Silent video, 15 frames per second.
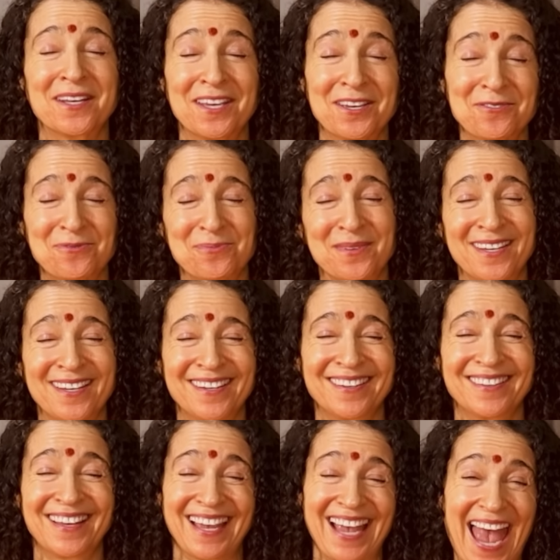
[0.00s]
give me
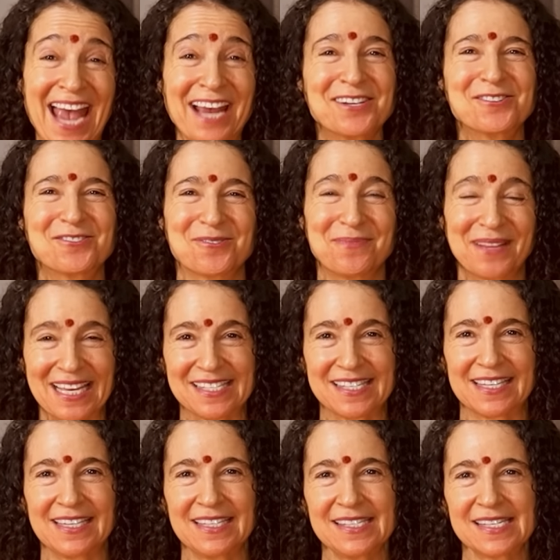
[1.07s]
like extra
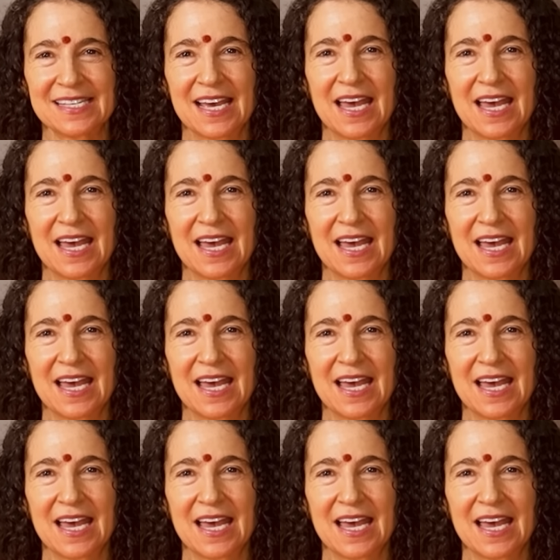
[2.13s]
blessings,